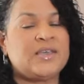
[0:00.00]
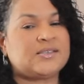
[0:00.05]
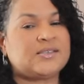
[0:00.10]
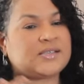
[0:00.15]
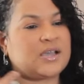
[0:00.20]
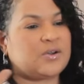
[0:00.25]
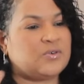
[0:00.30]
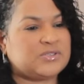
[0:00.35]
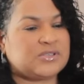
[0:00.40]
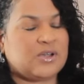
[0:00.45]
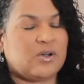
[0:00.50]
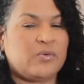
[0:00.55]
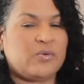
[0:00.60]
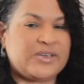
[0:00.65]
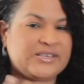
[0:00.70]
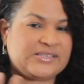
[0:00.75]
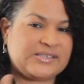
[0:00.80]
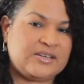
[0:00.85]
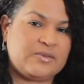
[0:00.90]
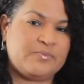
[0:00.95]
So I was
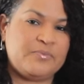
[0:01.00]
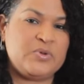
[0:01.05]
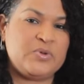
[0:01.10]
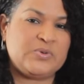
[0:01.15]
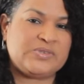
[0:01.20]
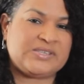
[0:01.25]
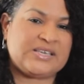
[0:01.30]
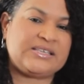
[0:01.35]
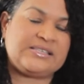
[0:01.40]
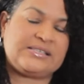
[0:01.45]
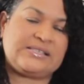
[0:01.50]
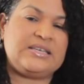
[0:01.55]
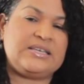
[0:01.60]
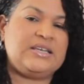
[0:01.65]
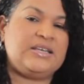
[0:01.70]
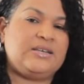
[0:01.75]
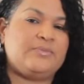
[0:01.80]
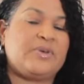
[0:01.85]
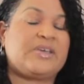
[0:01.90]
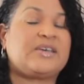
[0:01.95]
always in the music
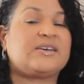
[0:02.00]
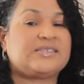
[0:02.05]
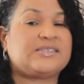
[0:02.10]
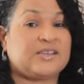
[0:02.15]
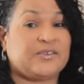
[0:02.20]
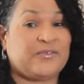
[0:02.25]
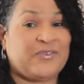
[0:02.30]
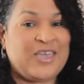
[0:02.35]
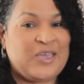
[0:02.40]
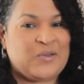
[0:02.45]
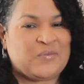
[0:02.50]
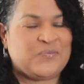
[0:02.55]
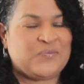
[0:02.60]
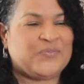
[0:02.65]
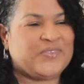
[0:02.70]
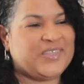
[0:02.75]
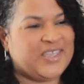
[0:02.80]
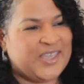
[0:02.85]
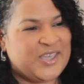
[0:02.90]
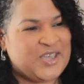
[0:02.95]
scene because of
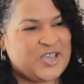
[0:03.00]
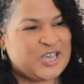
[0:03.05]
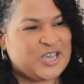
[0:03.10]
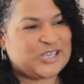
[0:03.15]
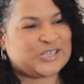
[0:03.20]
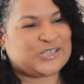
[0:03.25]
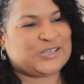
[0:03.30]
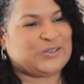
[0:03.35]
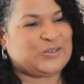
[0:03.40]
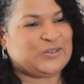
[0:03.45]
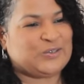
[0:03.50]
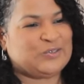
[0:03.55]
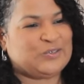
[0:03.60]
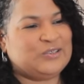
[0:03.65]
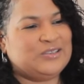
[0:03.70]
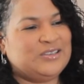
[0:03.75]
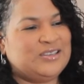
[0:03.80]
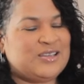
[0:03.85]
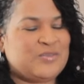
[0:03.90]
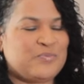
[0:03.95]
him.
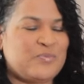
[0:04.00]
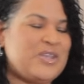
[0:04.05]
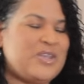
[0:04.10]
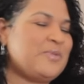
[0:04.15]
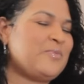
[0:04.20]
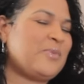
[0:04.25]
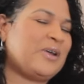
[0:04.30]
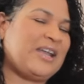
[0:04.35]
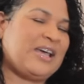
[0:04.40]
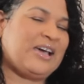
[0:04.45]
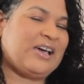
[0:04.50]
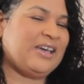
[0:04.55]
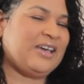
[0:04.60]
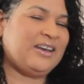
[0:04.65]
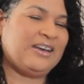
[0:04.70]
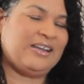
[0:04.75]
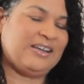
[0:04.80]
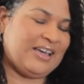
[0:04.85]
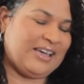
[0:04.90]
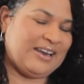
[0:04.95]
So a
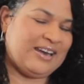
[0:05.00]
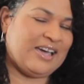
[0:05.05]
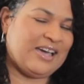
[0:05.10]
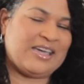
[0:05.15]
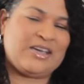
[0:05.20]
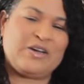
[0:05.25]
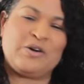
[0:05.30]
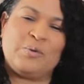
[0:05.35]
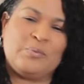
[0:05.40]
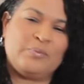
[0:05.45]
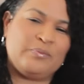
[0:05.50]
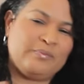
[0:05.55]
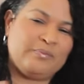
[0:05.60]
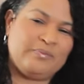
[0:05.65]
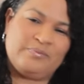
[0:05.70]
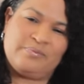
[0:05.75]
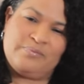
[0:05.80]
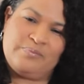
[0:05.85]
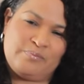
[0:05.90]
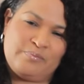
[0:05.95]
and, and I,
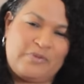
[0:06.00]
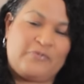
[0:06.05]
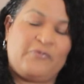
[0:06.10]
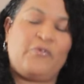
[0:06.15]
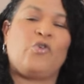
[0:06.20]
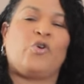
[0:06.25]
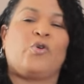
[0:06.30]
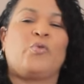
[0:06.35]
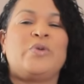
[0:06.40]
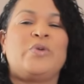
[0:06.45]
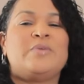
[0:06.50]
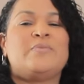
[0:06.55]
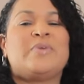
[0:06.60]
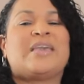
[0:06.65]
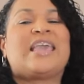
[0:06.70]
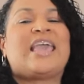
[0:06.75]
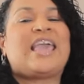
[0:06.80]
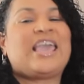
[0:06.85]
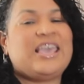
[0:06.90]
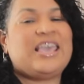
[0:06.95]
come before we
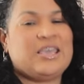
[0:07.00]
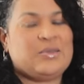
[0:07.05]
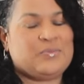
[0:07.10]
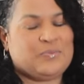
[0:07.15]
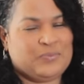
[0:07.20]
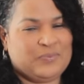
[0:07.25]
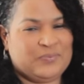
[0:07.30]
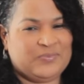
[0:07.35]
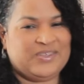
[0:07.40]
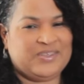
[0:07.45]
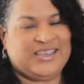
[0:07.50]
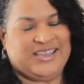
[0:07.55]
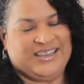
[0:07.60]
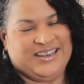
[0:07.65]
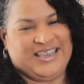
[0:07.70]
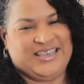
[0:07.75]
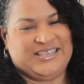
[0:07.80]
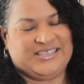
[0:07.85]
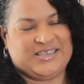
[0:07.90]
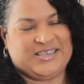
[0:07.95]
became
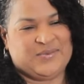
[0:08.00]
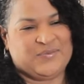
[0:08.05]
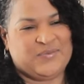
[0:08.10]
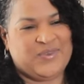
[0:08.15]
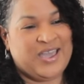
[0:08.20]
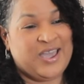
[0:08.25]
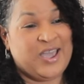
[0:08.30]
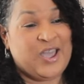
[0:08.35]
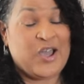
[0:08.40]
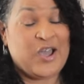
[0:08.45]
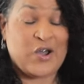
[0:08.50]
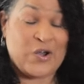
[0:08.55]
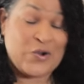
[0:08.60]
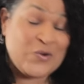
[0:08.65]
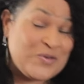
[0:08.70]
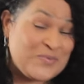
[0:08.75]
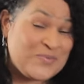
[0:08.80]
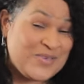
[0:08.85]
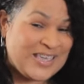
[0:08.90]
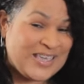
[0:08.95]
an item.
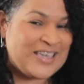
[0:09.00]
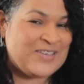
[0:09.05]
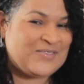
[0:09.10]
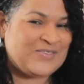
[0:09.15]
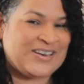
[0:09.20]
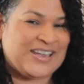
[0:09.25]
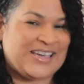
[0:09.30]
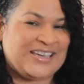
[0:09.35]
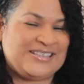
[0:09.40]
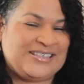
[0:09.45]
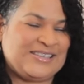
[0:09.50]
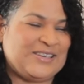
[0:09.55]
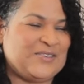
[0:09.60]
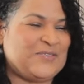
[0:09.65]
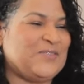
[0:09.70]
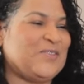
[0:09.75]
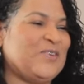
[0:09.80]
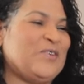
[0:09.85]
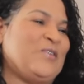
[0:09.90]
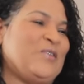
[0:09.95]
How we became an
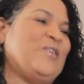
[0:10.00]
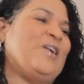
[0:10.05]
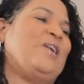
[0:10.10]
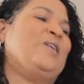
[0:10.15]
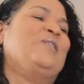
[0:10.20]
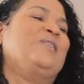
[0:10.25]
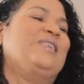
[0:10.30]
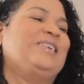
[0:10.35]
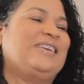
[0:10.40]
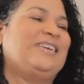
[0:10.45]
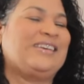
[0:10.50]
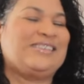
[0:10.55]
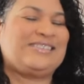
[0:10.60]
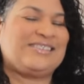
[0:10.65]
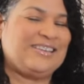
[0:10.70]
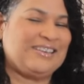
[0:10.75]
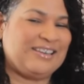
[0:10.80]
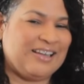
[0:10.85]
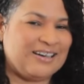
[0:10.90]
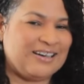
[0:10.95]
item, oh wow,
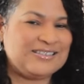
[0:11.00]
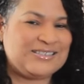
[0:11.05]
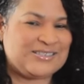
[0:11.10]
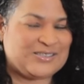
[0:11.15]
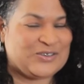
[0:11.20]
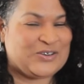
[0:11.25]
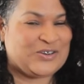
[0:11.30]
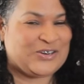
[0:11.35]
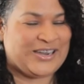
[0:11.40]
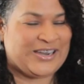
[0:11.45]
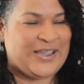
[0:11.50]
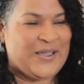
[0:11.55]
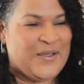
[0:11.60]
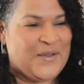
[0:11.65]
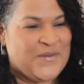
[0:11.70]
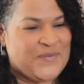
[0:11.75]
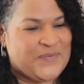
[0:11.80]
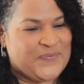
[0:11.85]
that's a long story.